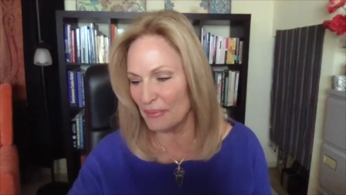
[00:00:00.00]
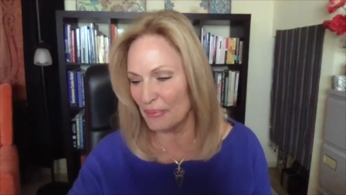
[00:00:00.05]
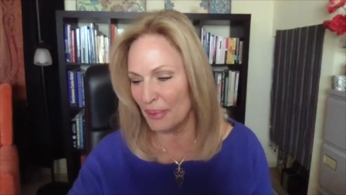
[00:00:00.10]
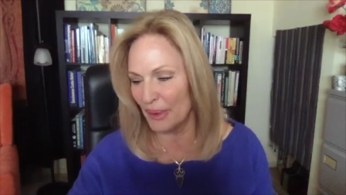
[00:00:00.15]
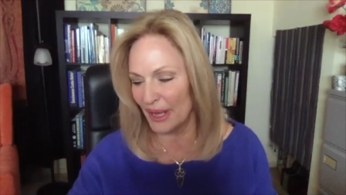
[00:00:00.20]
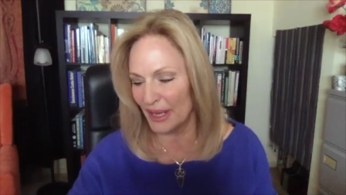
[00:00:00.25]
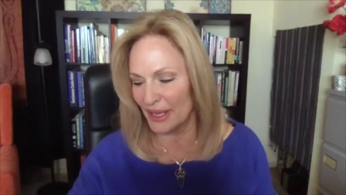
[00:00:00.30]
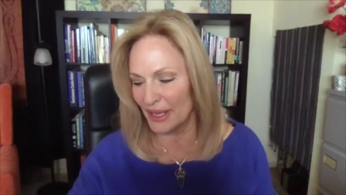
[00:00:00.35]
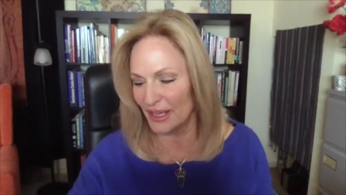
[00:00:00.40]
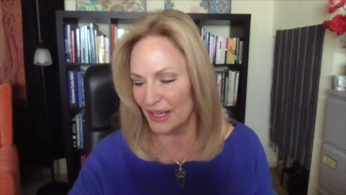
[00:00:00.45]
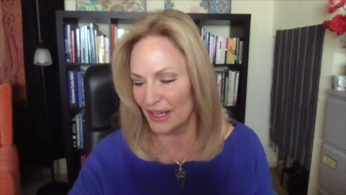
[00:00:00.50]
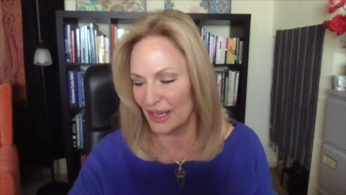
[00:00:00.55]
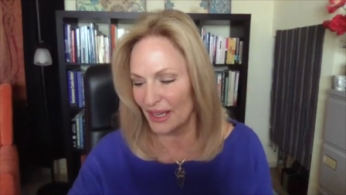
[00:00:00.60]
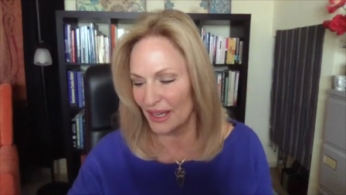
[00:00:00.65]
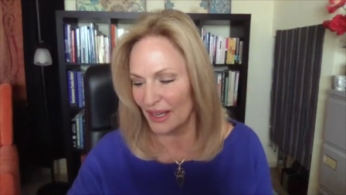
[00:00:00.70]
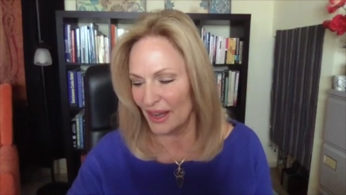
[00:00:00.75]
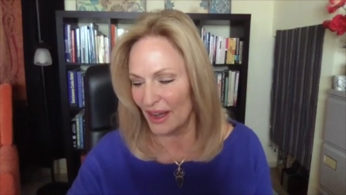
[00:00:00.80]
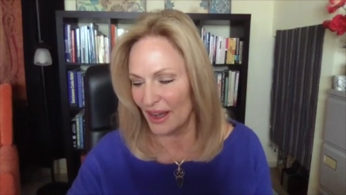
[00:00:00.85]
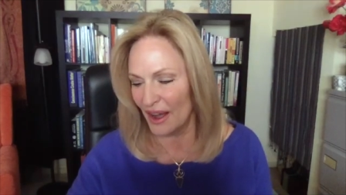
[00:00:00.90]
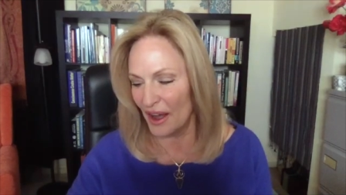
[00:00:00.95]
But
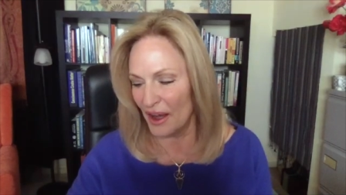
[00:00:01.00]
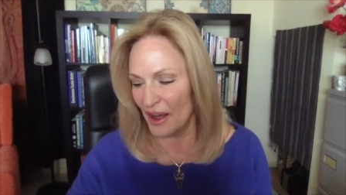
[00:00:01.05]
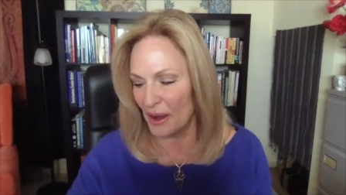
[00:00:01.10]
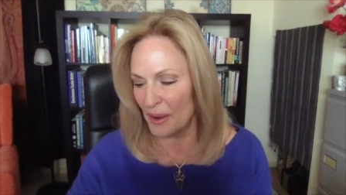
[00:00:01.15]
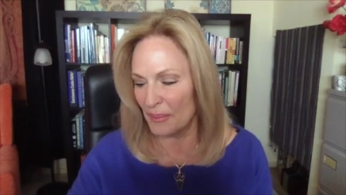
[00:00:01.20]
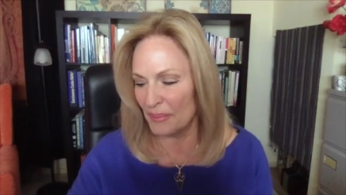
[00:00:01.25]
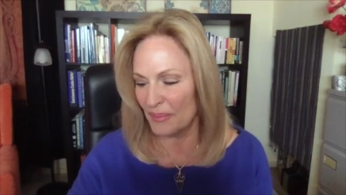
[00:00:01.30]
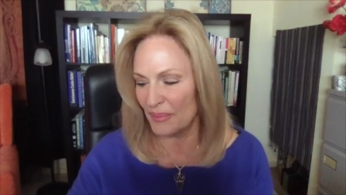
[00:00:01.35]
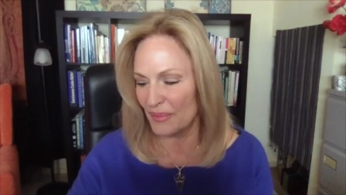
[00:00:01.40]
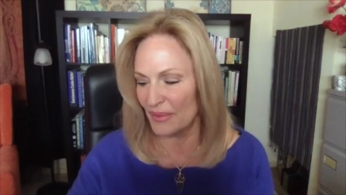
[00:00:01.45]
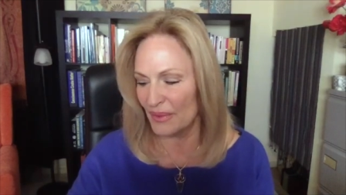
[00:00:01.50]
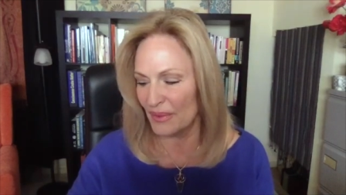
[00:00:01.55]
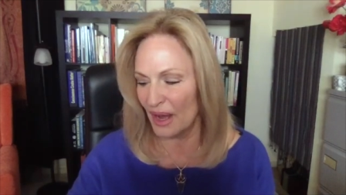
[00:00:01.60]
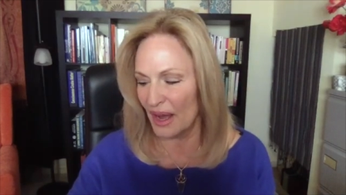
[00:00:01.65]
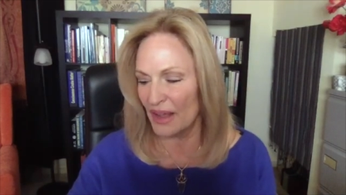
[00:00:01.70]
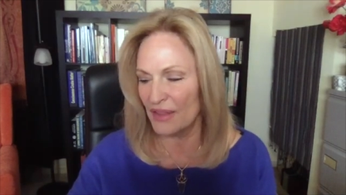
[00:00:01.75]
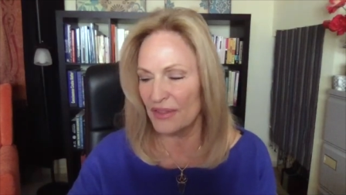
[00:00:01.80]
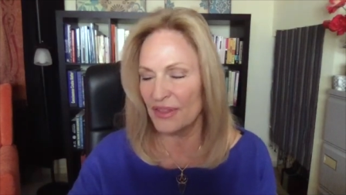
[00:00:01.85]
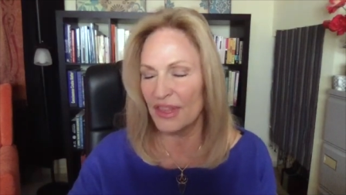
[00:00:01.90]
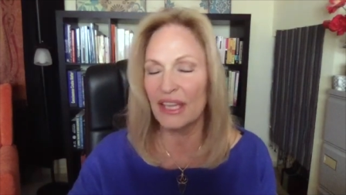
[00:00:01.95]
um,
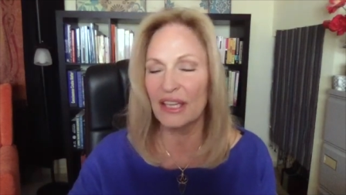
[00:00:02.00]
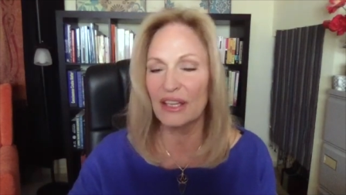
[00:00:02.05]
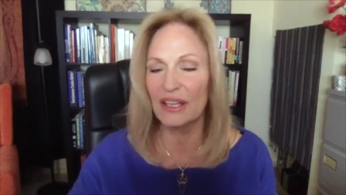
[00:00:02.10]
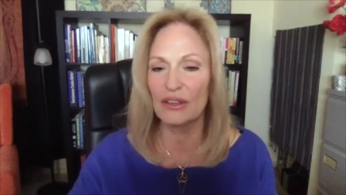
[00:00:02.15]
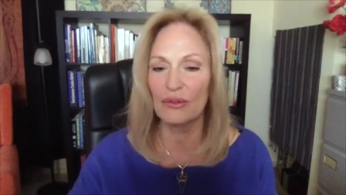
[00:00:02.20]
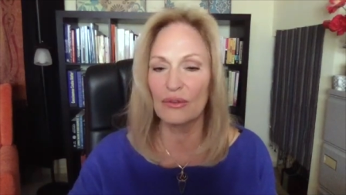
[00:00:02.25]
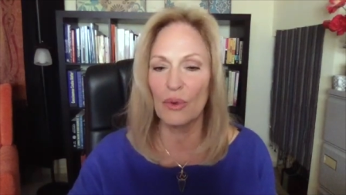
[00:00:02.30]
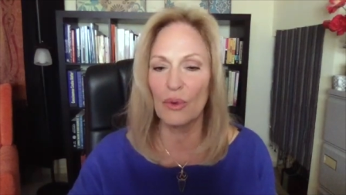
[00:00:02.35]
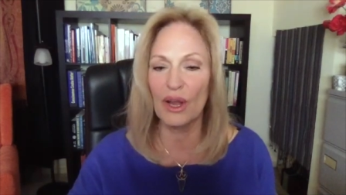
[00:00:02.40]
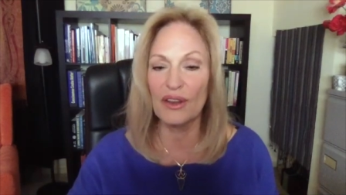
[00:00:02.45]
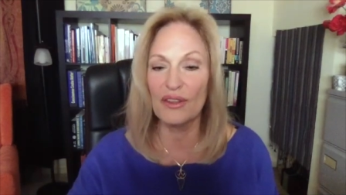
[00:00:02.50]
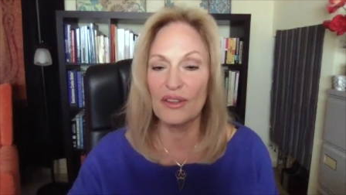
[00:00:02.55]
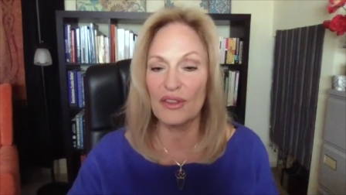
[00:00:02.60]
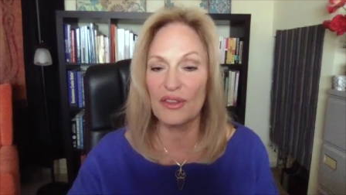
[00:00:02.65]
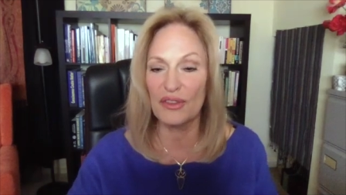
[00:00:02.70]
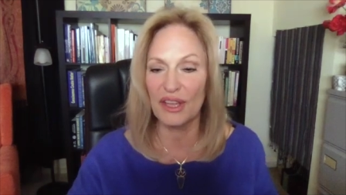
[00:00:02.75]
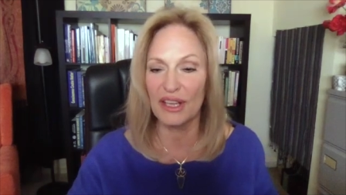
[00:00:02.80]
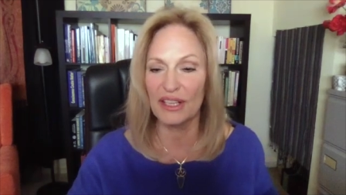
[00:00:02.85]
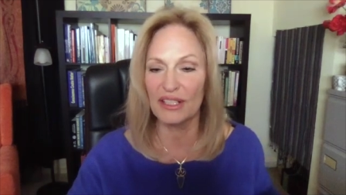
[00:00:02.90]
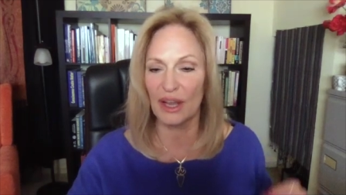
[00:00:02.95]
I think one of the
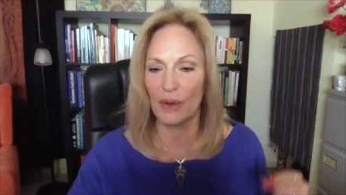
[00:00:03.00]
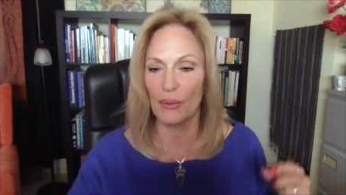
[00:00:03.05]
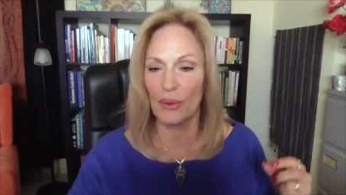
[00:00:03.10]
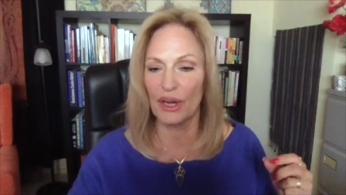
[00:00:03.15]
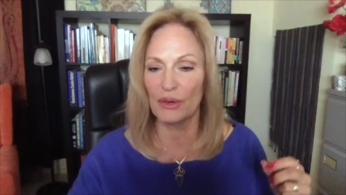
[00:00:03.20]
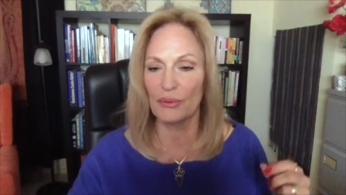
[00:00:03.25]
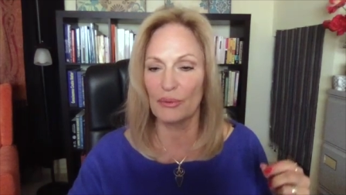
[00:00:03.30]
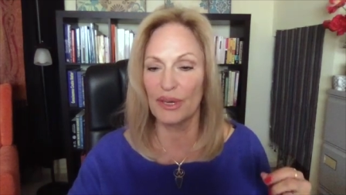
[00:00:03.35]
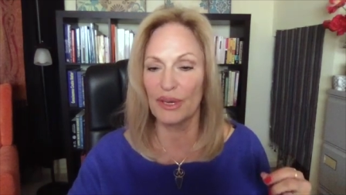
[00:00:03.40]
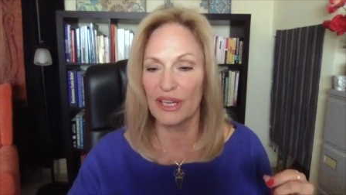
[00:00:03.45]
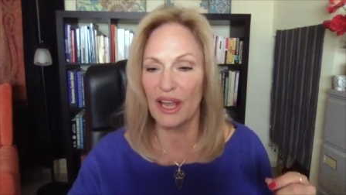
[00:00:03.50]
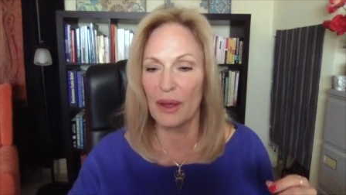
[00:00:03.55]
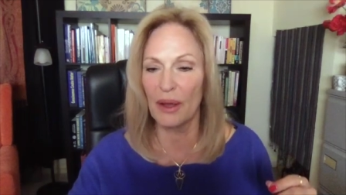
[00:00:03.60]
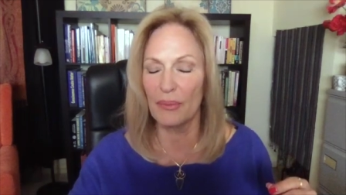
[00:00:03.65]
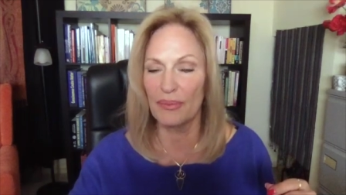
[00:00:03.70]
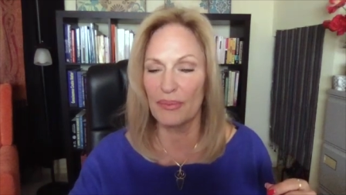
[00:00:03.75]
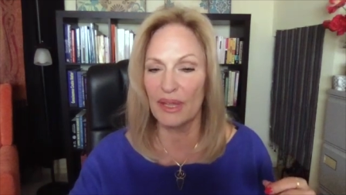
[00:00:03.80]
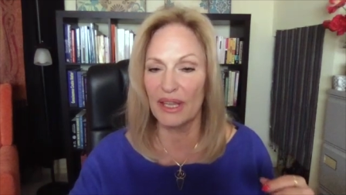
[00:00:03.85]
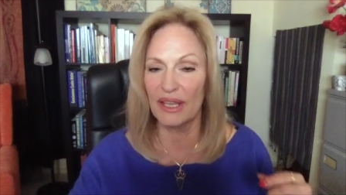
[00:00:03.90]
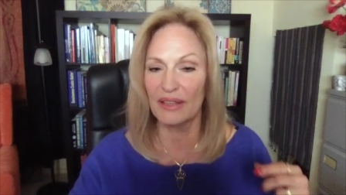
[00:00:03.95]
things I want to bring up
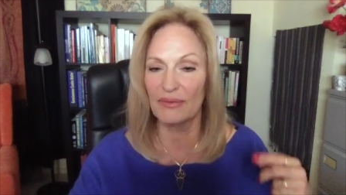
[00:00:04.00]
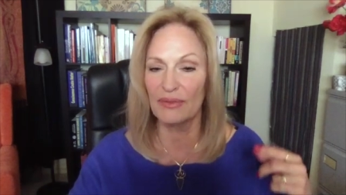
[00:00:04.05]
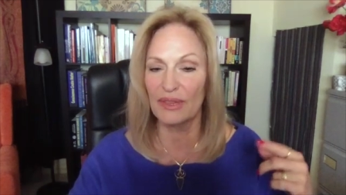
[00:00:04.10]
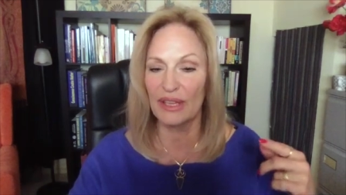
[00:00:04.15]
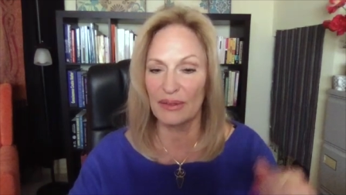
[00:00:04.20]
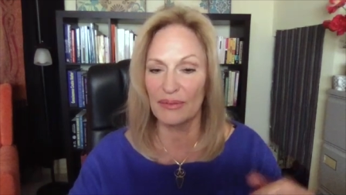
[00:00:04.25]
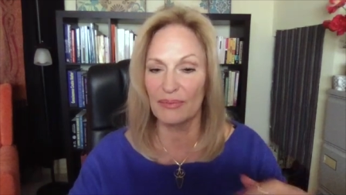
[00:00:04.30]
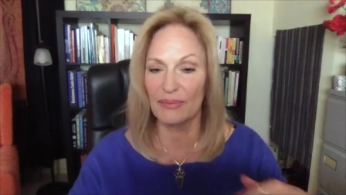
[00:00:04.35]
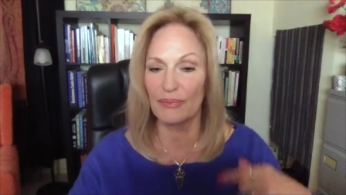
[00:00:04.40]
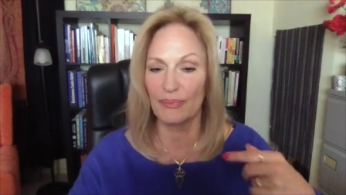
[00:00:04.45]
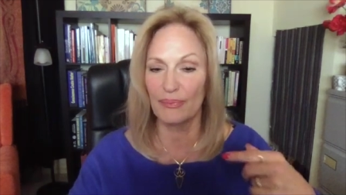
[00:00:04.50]
it, it,